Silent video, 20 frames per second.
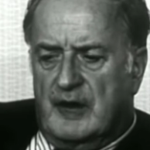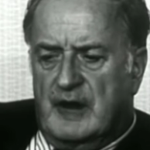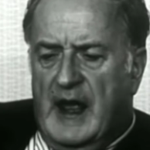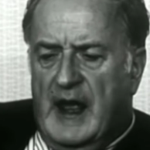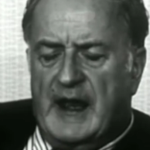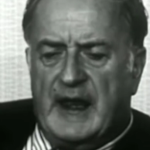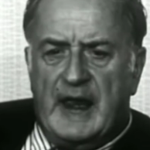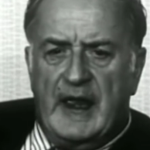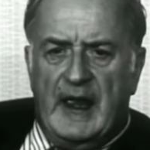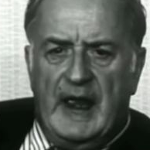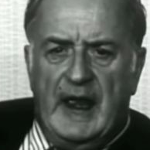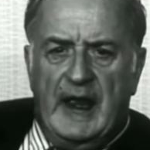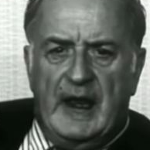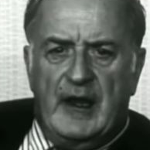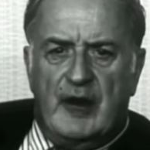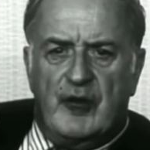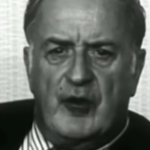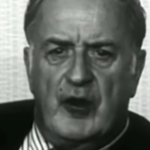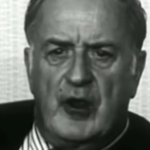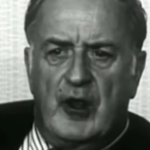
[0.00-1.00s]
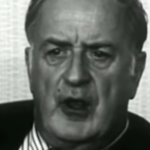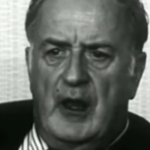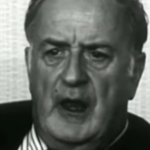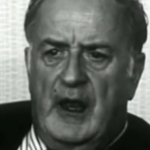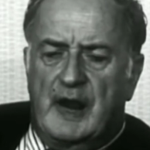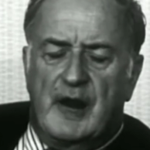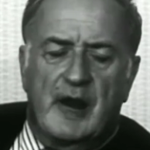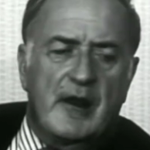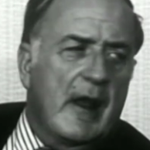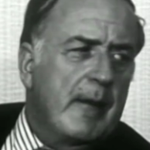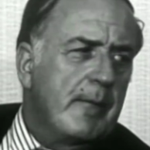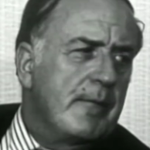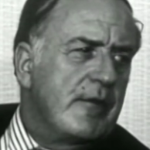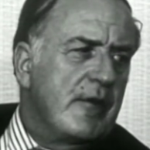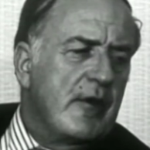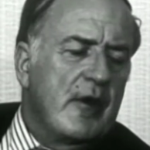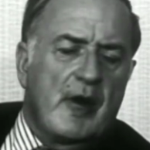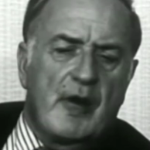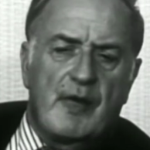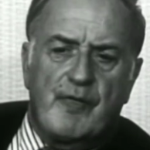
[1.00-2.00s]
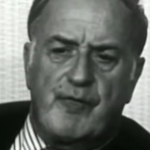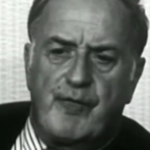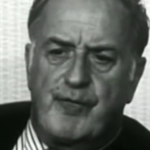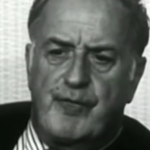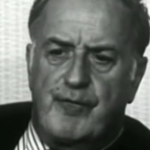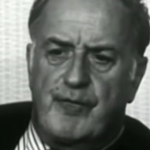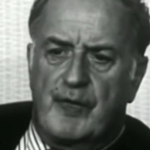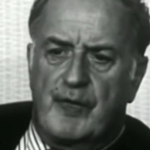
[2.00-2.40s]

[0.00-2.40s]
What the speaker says: decade in a number of